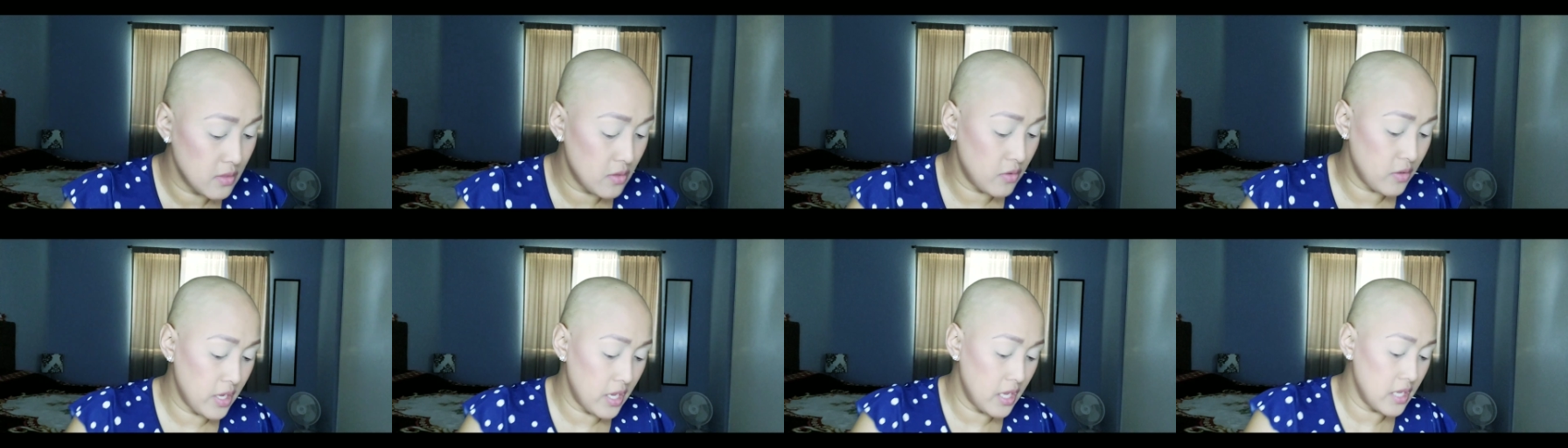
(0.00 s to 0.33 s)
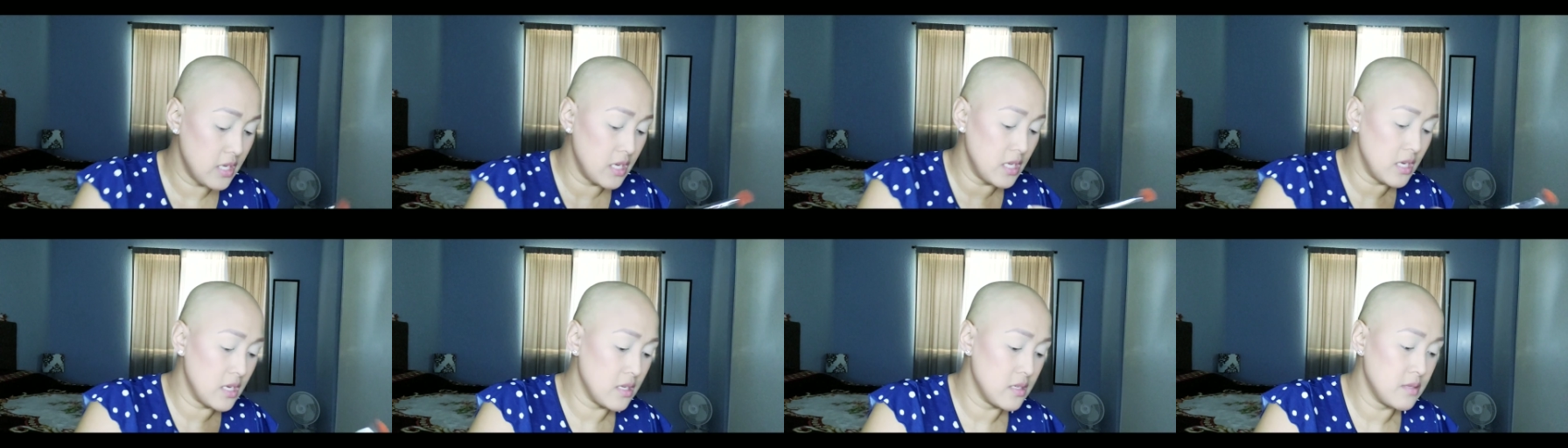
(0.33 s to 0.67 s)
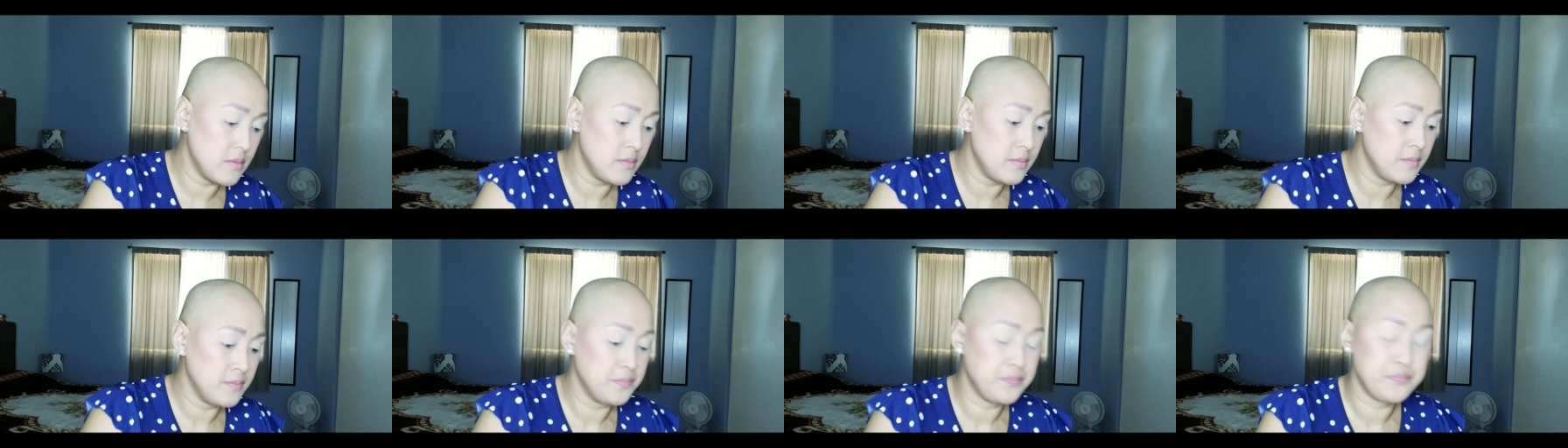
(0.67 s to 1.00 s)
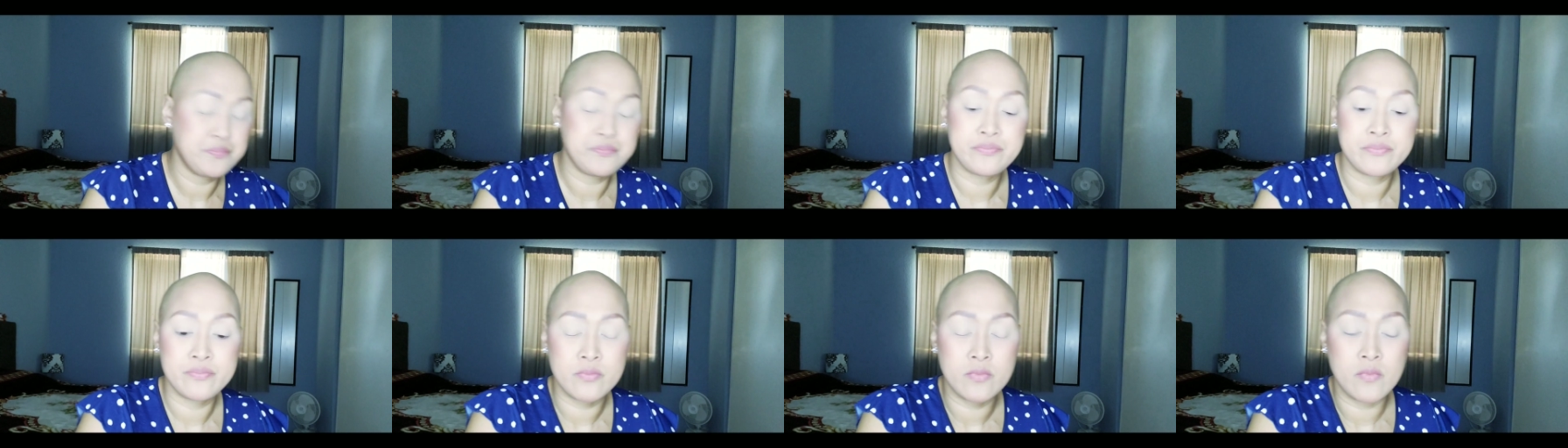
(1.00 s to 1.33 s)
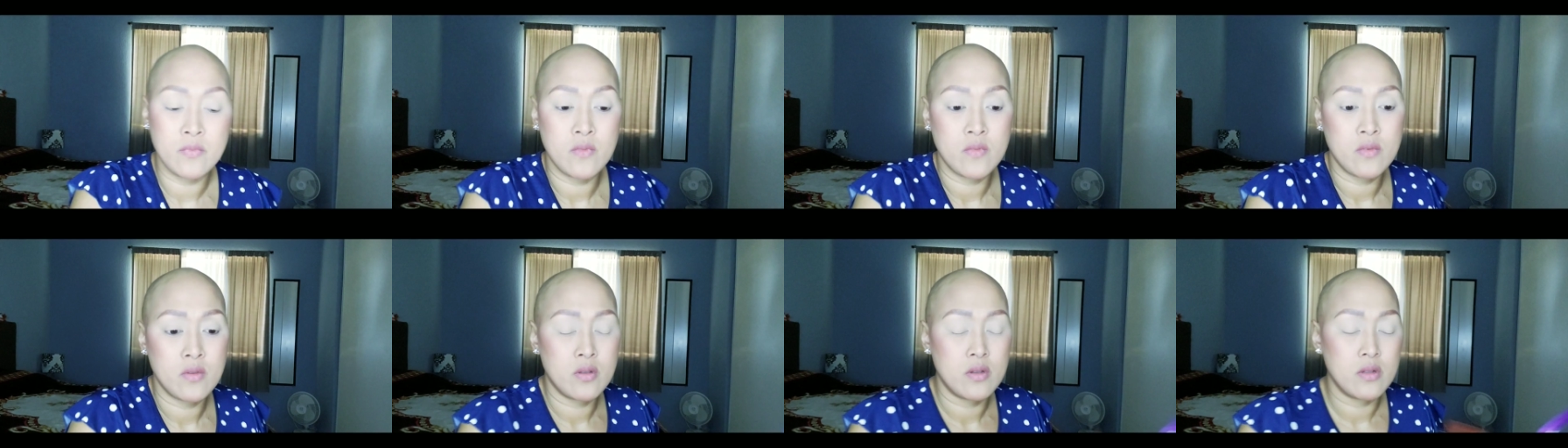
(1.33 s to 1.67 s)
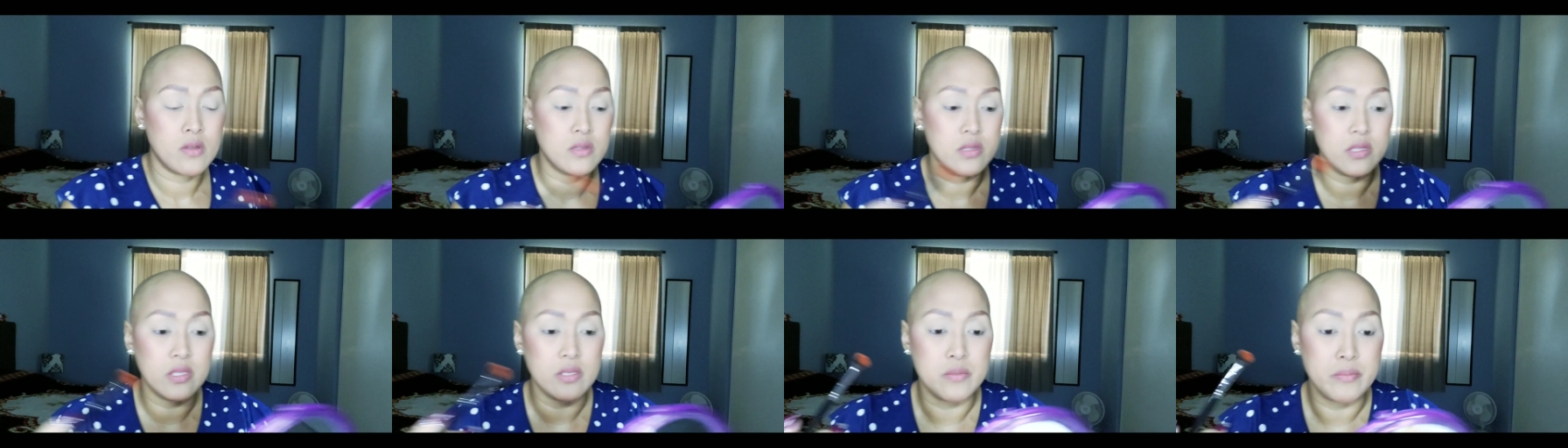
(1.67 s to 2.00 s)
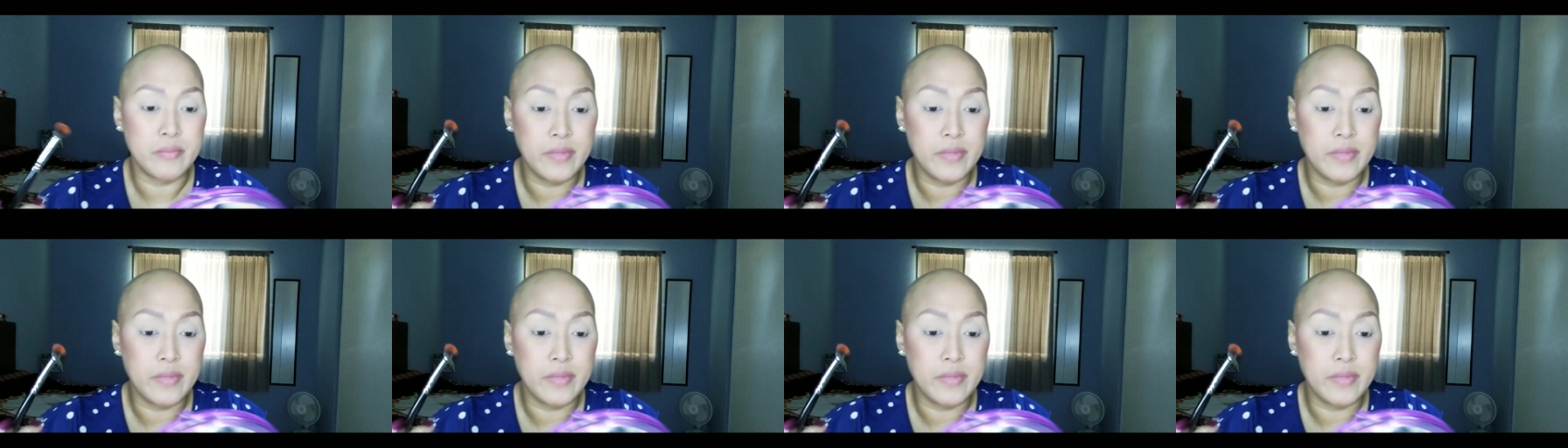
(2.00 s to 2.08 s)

Okay, I need a little